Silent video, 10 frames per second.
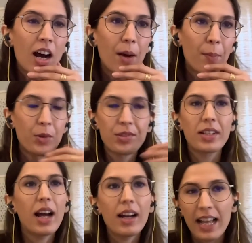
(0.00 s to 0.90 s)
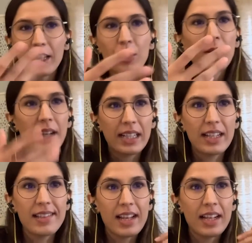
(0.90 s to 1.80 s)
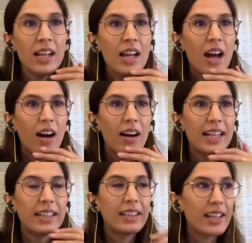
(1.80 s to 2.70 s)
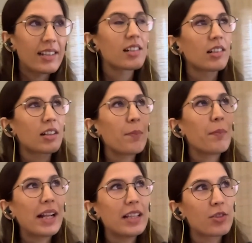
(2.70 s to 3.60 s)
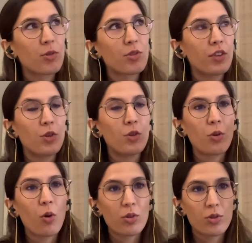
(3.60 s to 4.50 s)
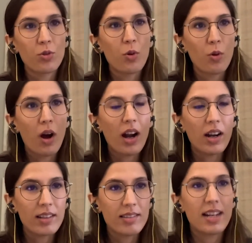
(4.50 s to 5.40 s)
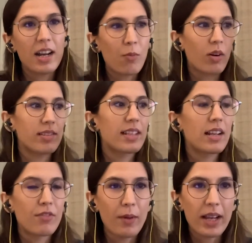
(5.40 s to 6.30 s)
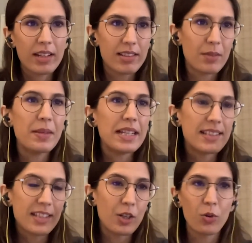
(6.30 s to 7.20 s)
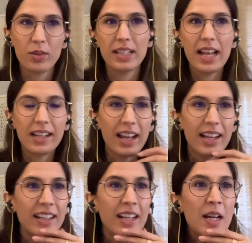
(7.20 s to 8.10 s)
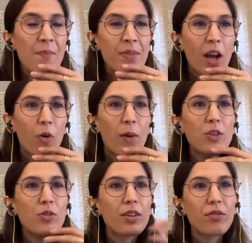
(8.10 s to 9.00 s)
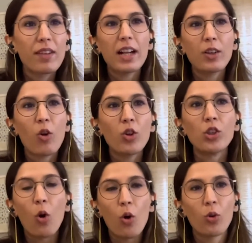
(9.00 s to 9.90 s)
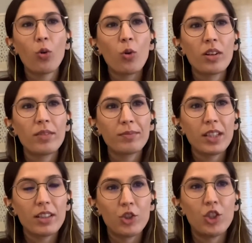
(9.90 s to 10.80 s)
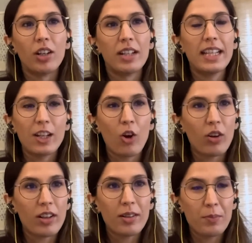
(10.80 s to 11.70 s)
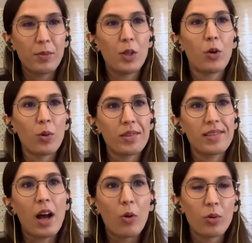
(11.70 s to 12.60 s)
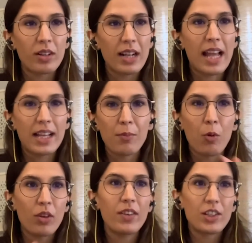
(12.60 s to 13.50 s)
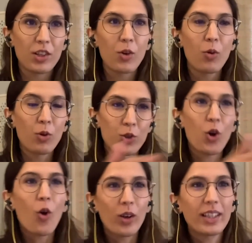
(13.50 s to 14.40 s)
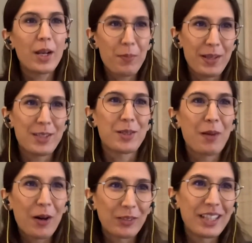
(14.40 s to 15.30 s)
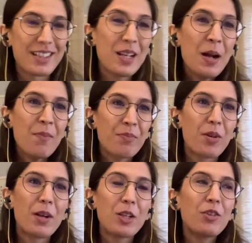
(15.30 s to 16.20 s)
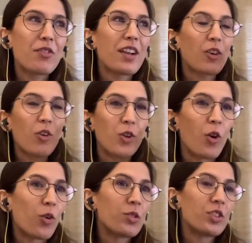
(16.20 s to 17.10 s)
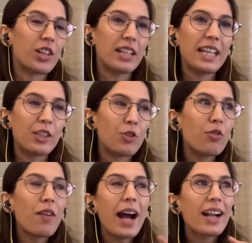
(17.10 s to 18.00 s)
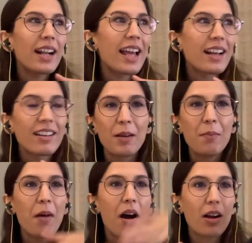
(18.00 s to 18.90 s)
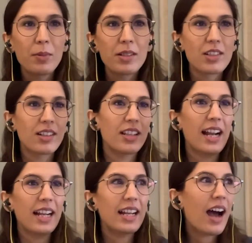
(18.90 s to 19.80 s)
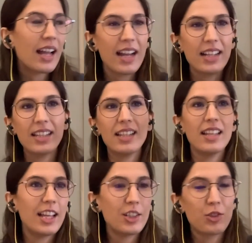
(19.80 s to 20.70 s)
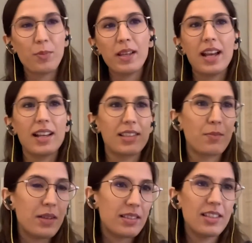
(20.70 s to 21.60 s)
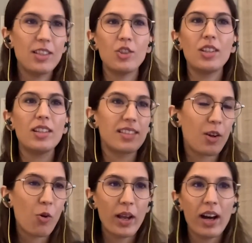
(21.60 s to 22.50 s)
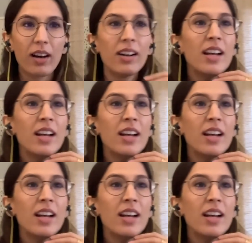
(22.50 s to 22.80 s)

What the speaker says: Because it, like you correctly said, it takes certain milestones for you to also understand what self-awareness means and looks like, right? When you reflect on your own journey, and not to sound like motivational coach or therapist about this, but when you reflect on your own journey, and you've had like a remarkable journey, right? IIT, HPS, BCG, Sequoia.